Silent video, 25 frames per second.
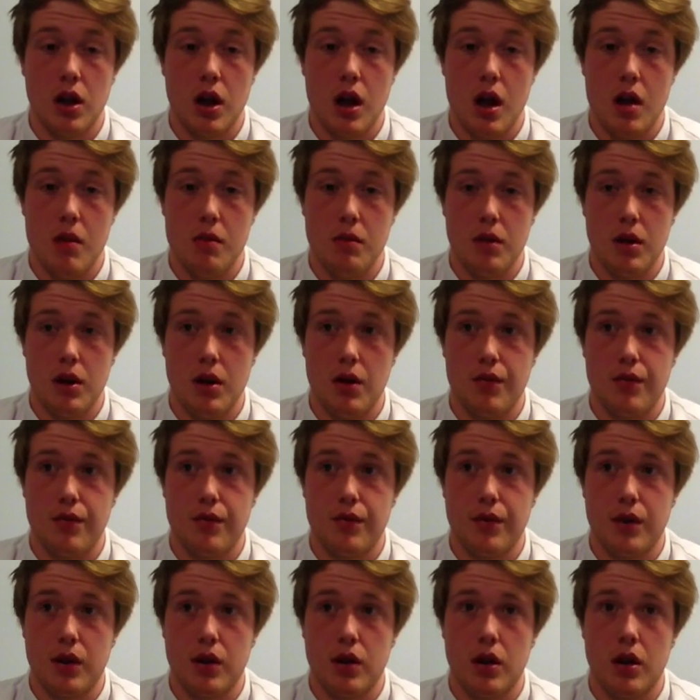
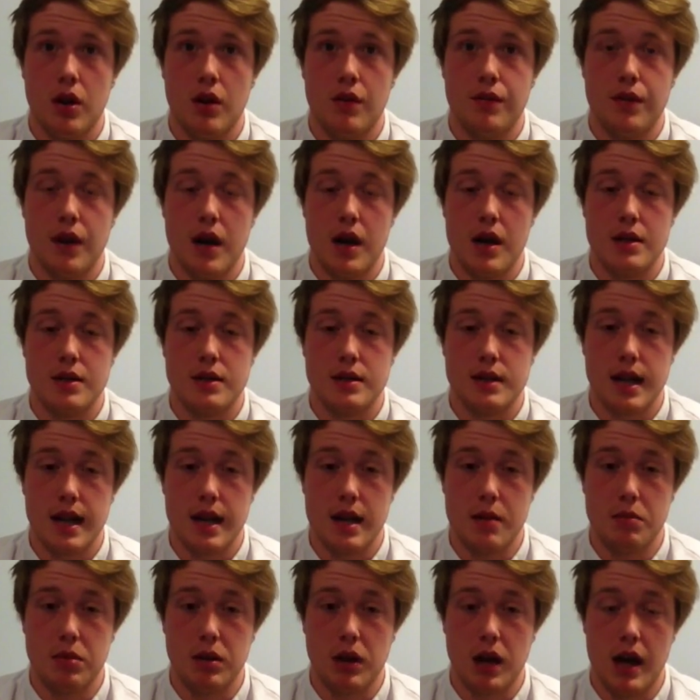a first
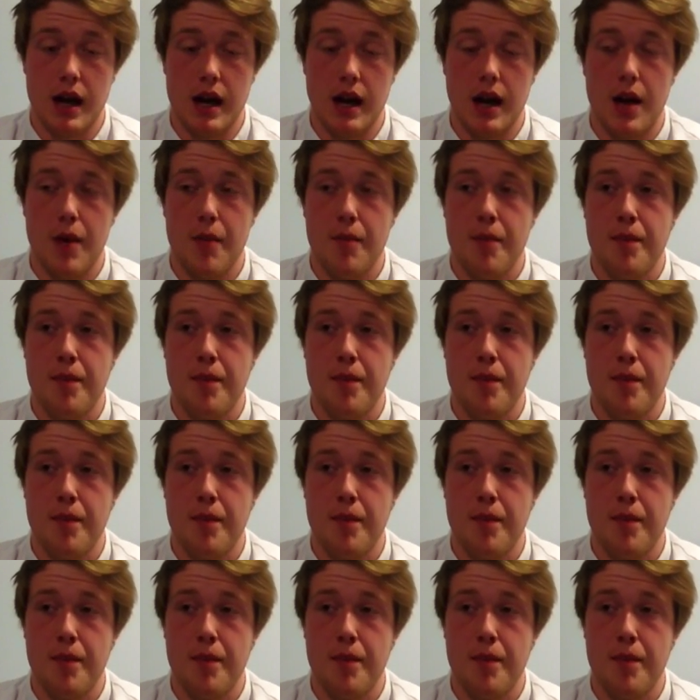team player.